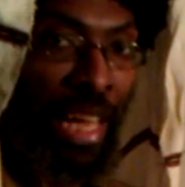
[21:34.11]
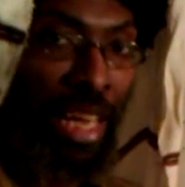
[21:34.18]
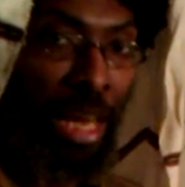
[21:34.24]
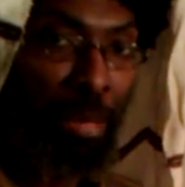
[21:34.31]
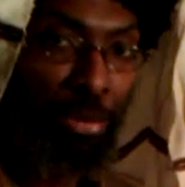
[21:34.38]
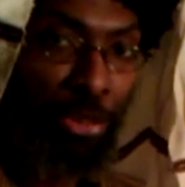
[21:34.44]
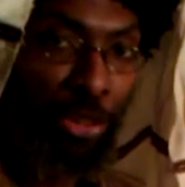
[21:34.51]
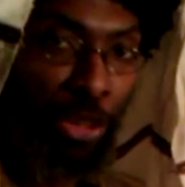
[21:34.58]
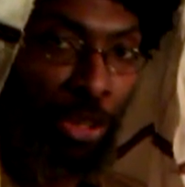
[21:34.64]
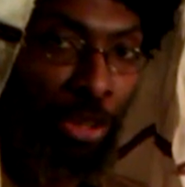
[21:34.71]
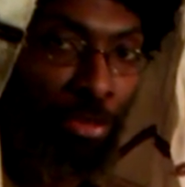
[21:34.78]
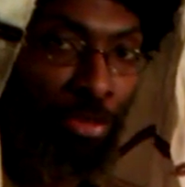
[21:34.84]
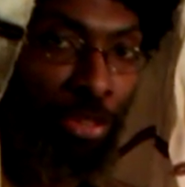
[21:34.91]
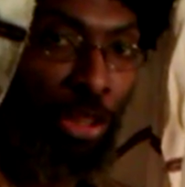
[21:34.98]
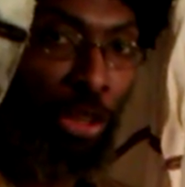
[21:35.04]

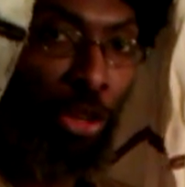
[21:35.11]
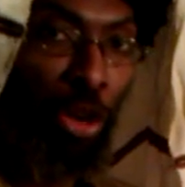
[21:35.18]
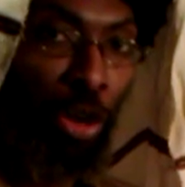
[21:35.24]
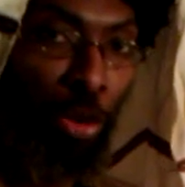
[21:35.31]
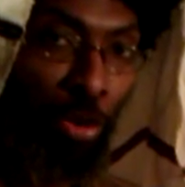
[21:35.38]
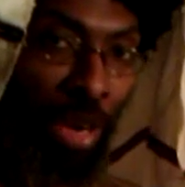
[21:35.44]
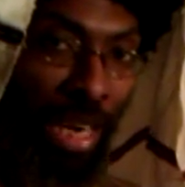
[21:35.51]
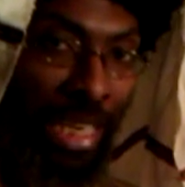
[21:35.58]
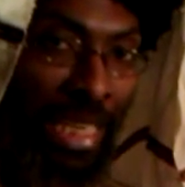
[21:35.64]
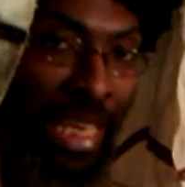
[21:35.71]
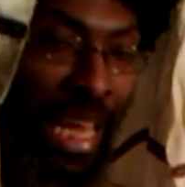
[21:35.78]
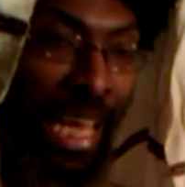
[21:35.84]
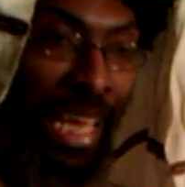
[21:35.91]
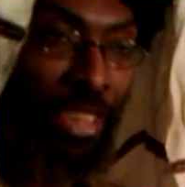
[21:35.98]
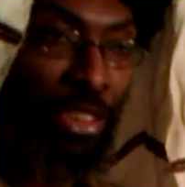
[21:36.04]
Observe the law.
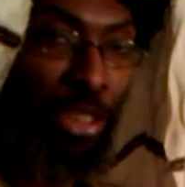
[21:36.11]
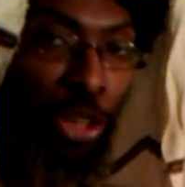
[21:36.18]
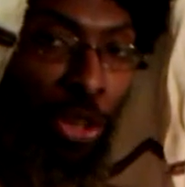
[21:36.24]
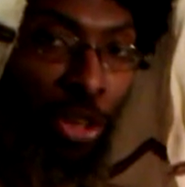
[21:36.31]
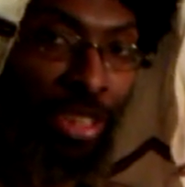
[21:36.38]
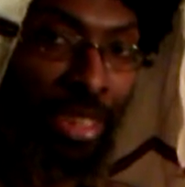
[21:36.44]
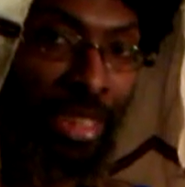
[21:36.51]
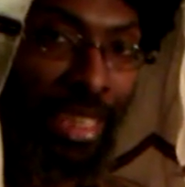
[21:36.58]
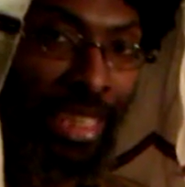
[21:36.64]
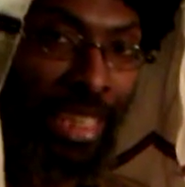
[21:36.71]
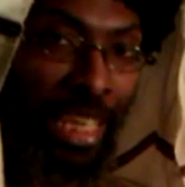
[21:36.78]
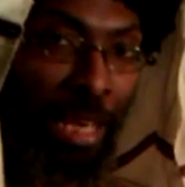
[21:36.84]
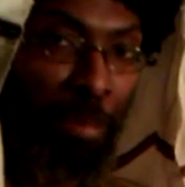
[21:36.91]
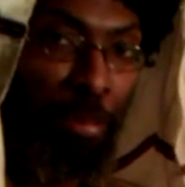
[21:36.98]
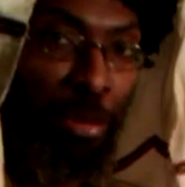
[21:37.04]
Recognize the law. Study
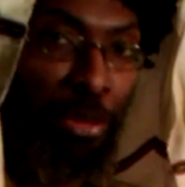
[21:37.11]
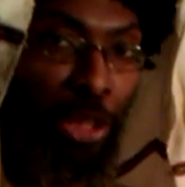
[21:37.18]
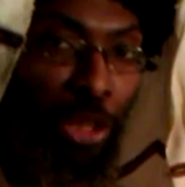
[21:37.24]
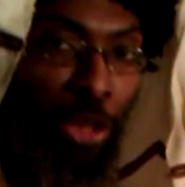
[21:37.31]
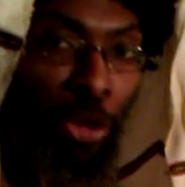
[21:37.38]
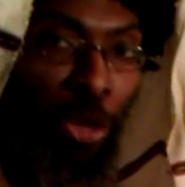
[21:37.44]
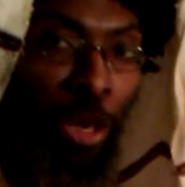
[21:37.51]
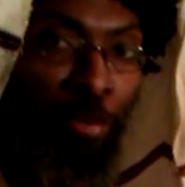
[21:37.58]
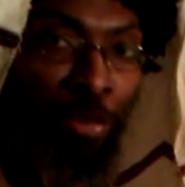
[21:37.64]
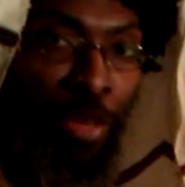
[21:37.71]
up on the law.